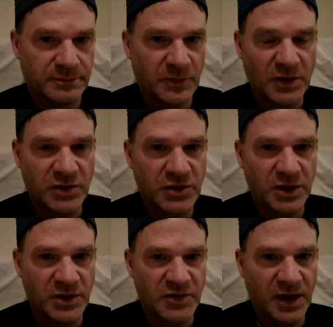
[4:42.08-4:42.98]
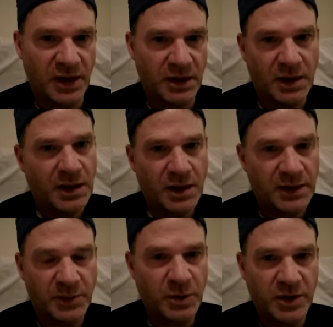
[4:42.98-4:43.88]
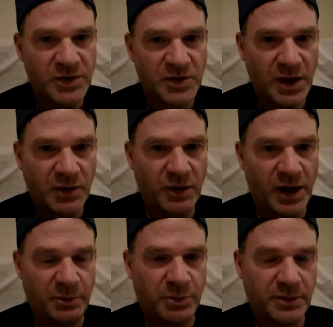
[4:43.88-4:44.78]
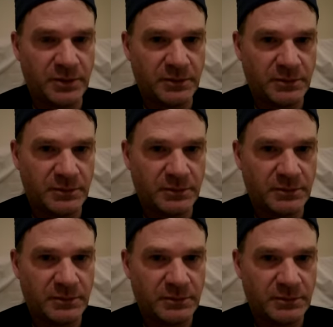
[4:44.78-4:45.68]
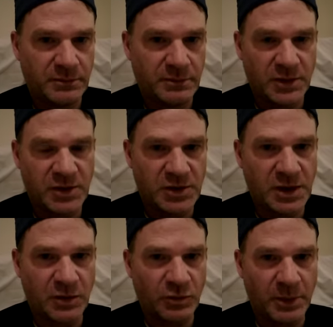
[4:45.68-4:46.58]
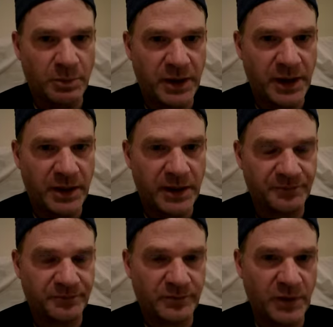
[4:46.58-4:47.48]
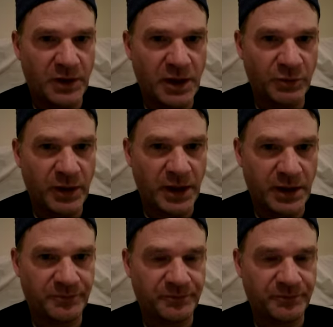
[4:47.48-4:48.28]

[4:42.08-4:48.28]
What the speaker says: They're just going to say, that person's not ripe. You're just not a ripe banana. You're not ready.